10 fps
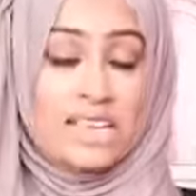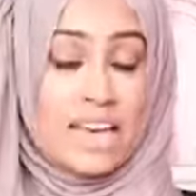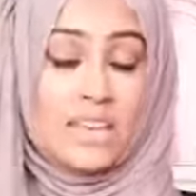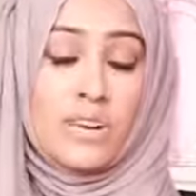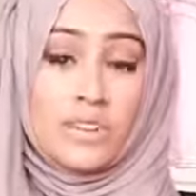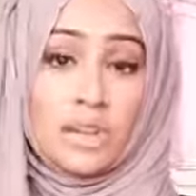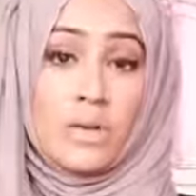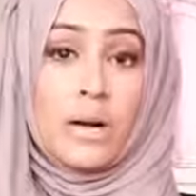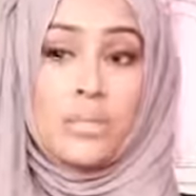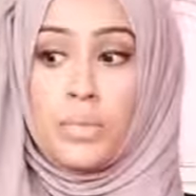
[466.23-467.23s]
Yeah, you have to
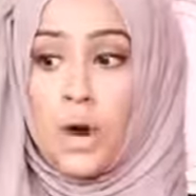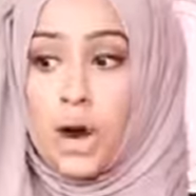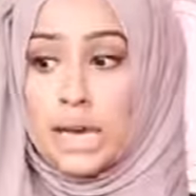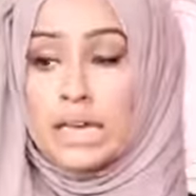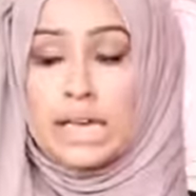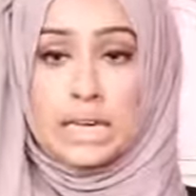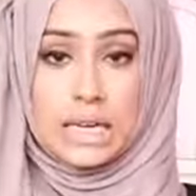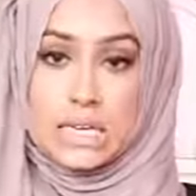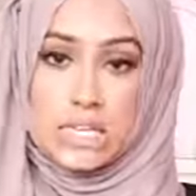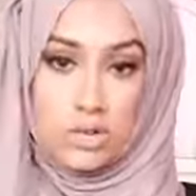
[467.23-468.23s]
go out and buy
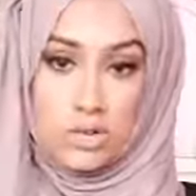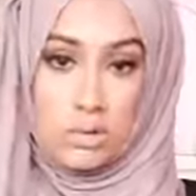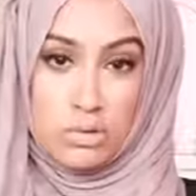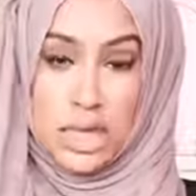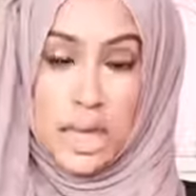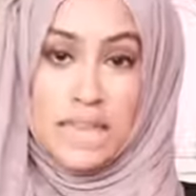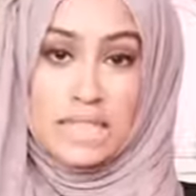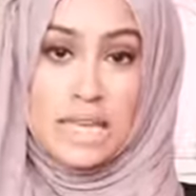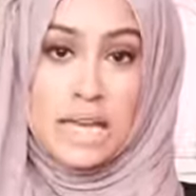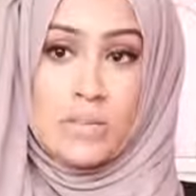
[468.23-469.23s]
an additional 2
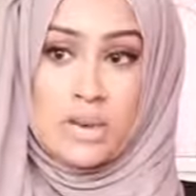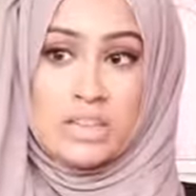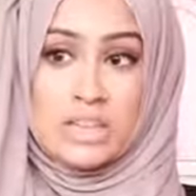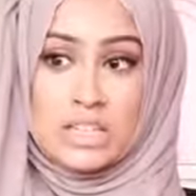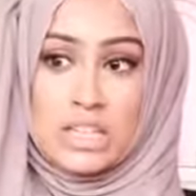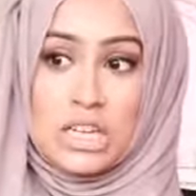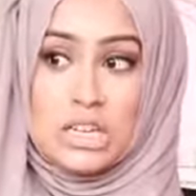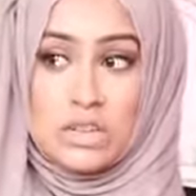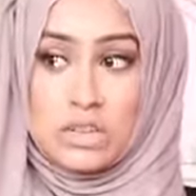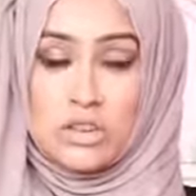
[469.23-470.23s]
things, but
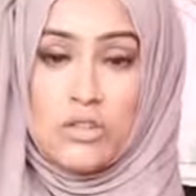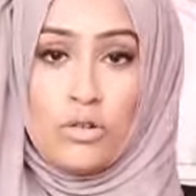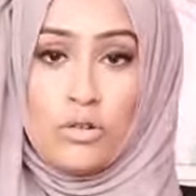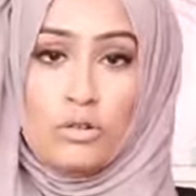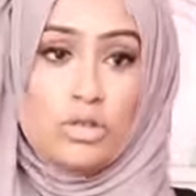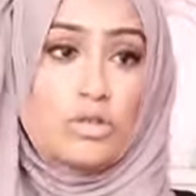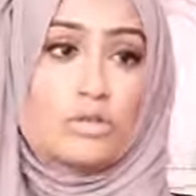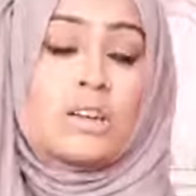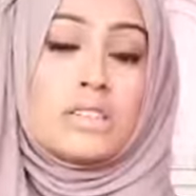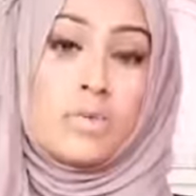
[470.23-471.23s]
essentially you're
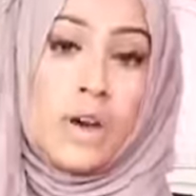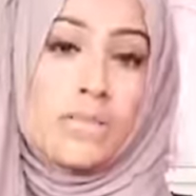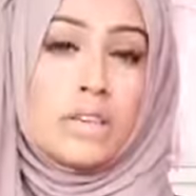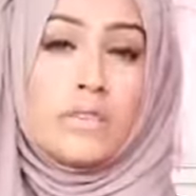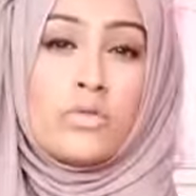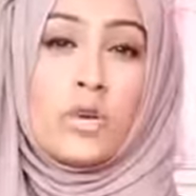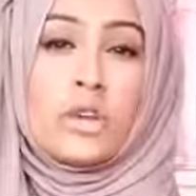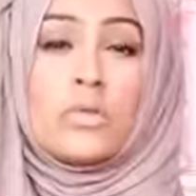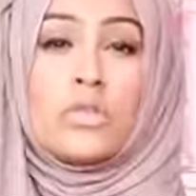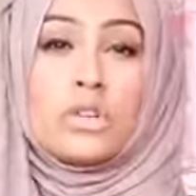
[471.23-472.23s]
utilising whatever you've
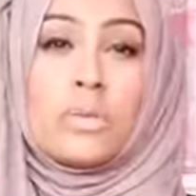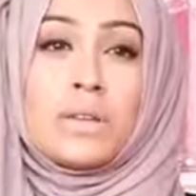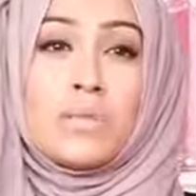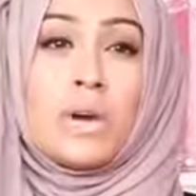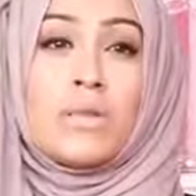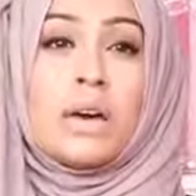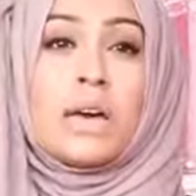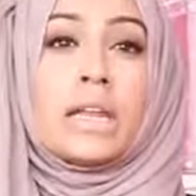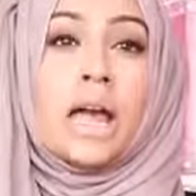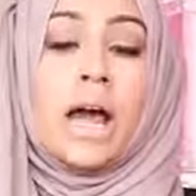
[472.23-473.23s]
got in your wardrobe at the
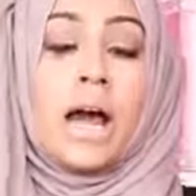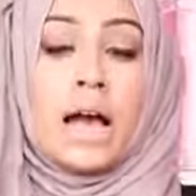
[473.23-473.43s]
moment.